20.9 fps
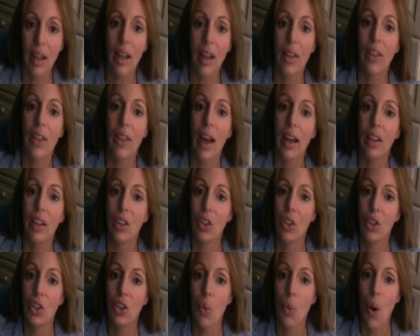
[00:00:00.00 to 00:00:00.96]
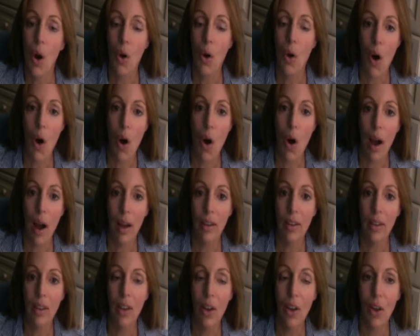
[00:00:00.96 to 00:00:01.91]
that you are
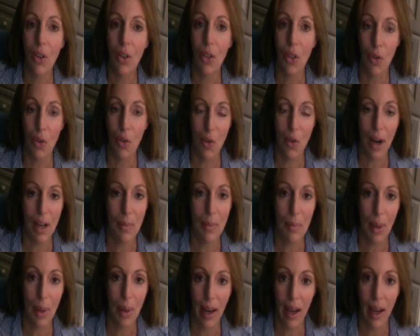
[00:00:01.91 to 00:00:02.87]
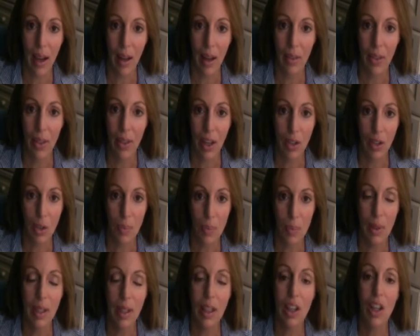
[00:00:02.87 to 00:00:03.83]
on the right path and you're
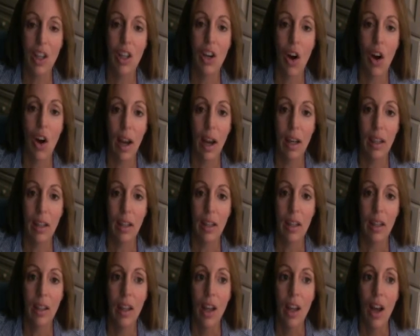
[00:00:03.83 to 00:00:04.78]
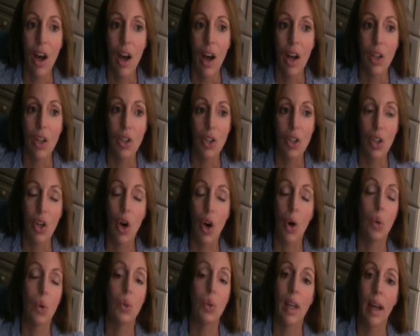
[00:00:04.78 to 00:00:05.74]
being guided to
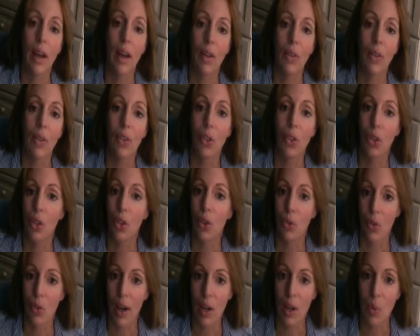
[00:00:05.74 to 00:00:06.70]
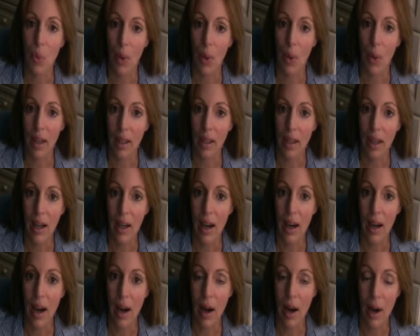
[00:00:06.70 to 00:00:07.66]
go down the right way.
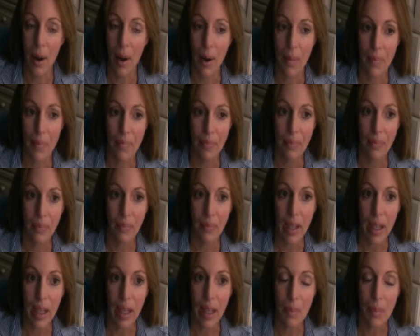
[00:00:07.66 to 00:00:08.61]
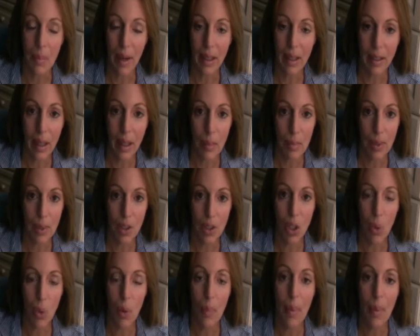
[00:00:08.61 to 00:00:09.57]
It might not be
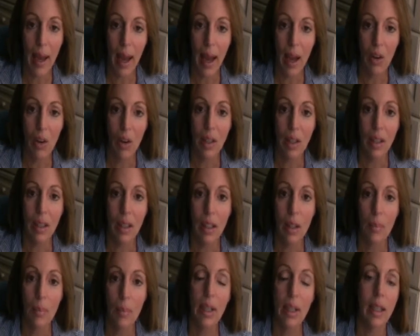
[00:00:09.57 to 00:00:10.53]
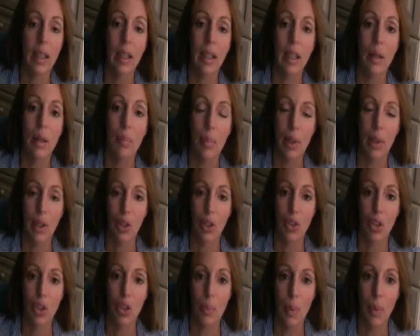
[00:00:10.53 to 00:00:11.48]
so apparent in the beginning
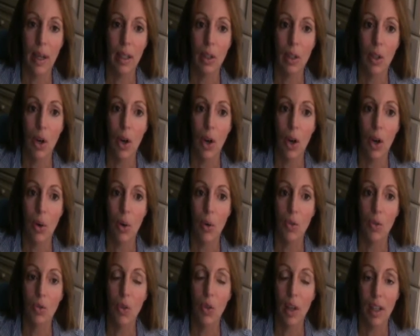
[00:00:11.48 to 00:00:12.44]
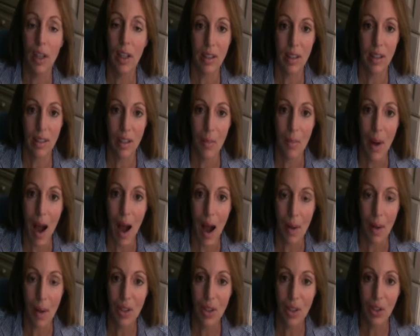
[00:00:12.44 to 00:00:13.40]
because you might run into some
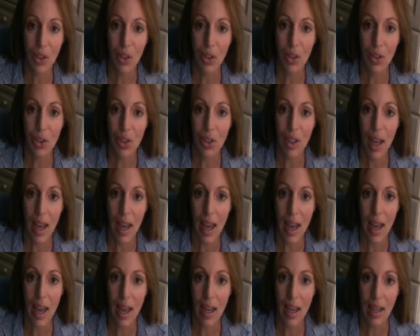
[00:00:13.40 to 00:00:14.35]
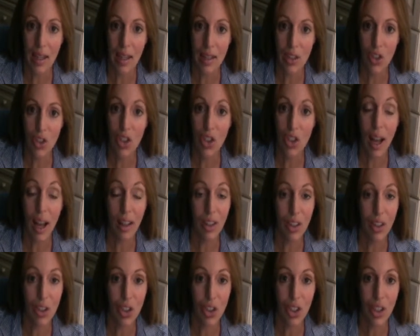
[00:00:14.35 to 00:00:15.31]
obstacles and
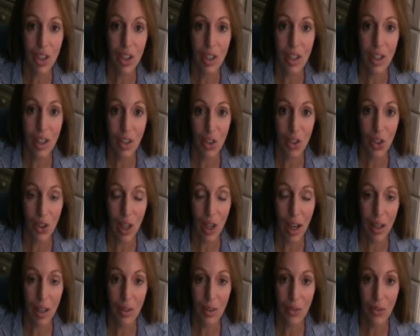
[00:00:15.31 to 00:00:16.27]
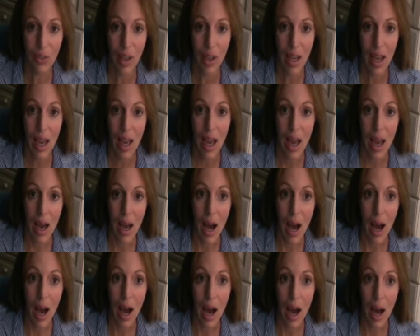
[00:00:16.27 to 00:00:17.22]
challenges in your life
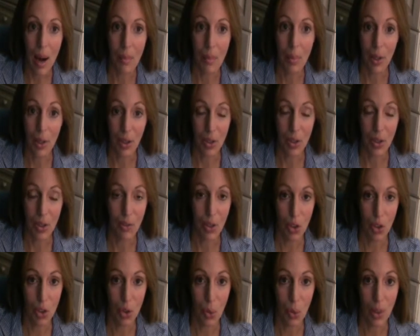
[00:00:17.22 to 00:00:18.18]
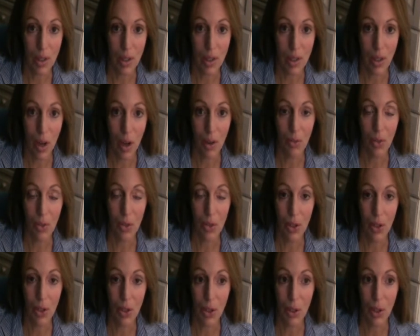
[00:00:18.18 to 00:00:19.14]
because of the choice of
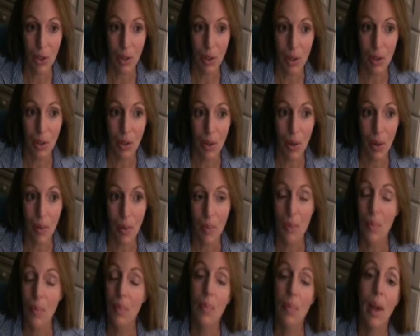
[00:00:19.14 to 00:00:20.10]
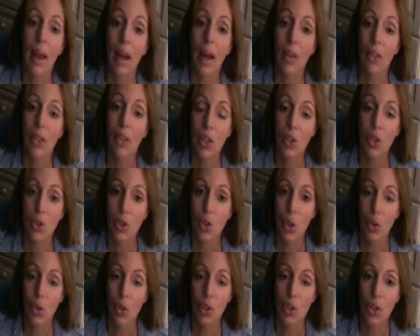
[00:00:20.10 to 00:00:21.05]
the path that you
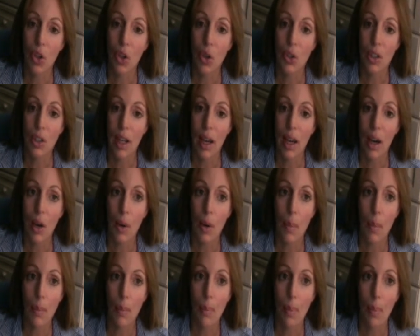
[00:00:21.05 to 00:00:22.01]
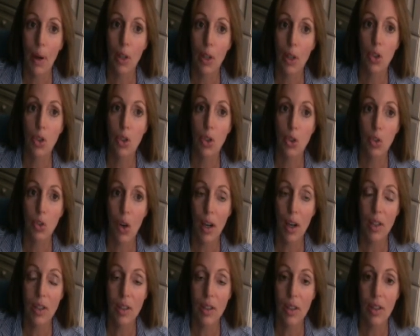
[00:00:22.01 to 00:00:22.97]
chose to go down. But
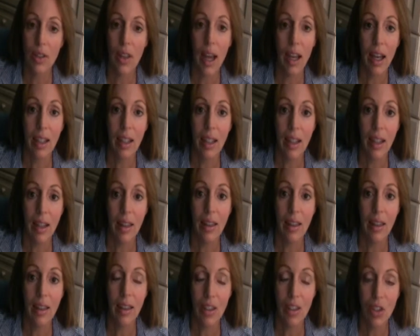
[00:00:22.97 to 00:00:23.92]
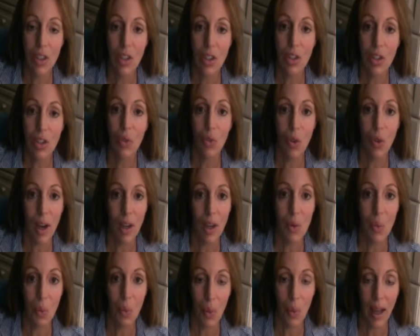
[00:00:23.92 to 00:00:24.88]
trust that this is the
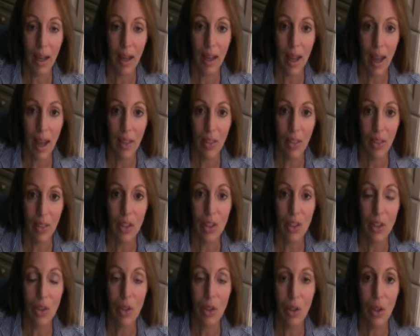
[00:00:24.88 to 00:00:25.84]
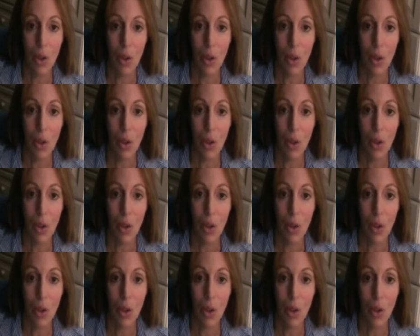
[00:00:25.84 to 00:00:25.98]
right way and this is